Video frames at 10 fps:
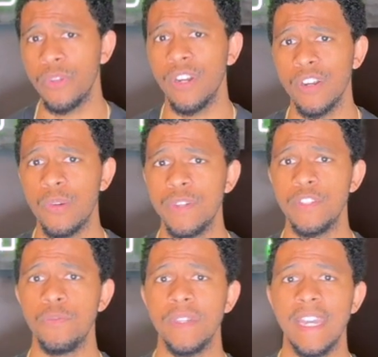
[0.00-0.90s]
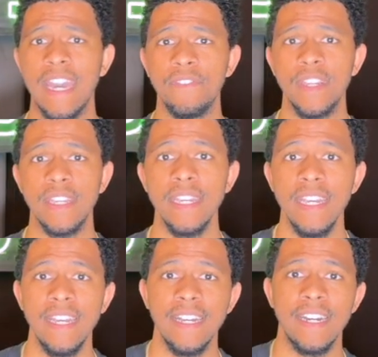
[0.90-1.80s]
are going to be having
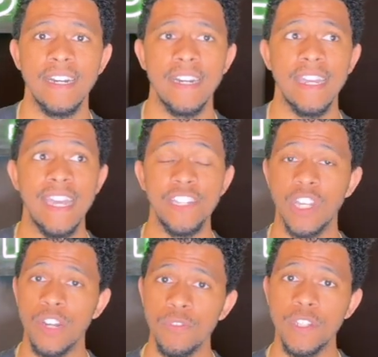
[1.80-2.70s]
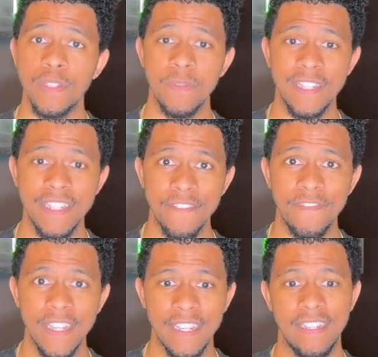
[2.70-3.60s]
a
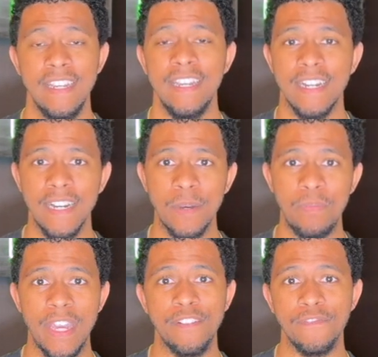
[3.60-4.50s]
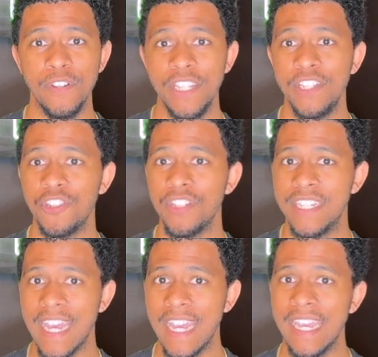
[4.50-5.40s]
genre-specific band for each
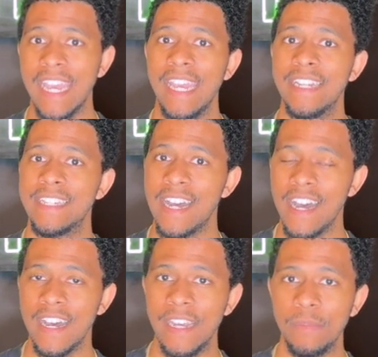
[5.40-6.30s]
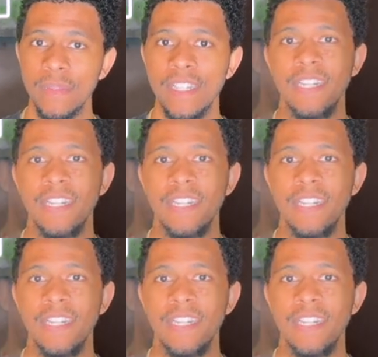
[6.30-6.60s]
day and time.